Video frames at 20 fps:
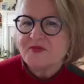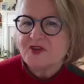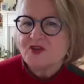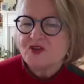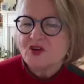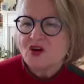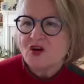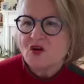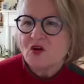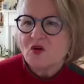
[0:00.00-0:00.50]

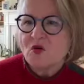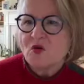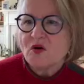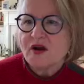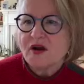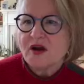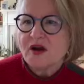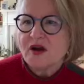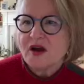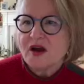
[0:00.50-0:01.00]
So
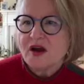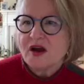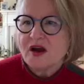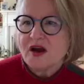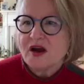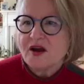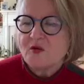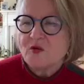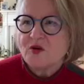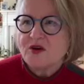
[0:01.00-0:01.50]

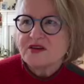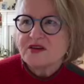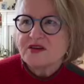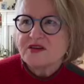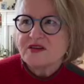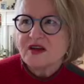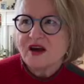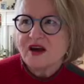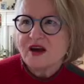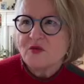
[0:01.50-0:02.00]
I
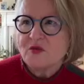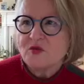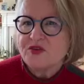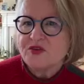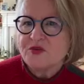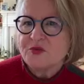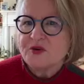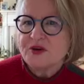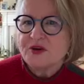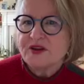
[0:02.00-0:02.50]
was
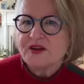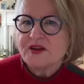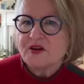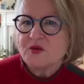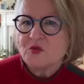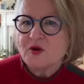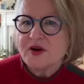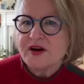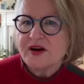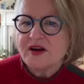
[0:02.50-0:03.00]
really
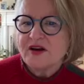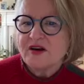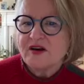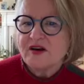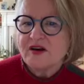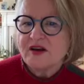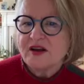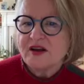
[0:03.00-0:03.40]
aware.